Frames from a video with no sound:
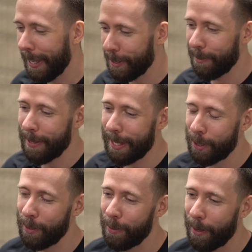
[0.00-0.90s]
But so we had
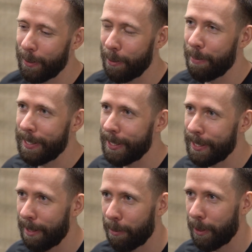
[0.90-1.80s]
our two PCs
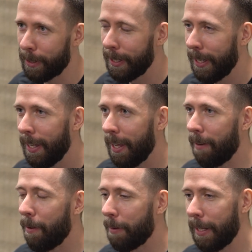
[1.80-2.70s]
networked,
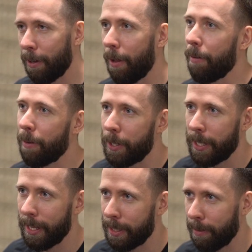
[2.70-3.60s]
and we played a lot of
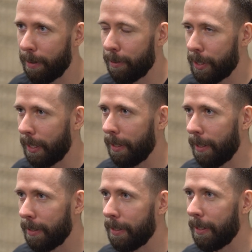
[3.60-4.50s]
RTS when I was a
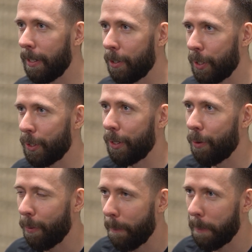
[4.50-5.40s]
kid, just at
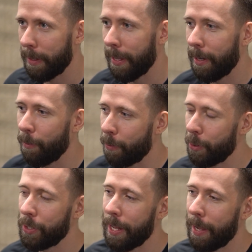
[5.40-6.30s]
home. But then the
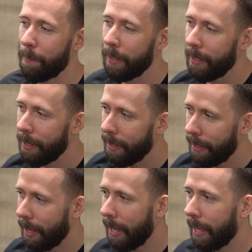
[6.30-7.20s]
first time
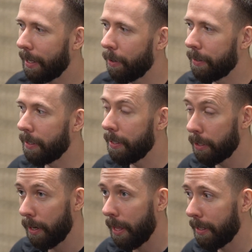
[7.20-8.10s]
I got
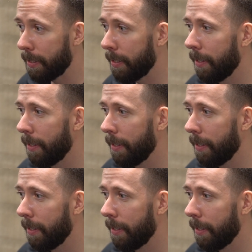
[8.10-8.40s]
internet,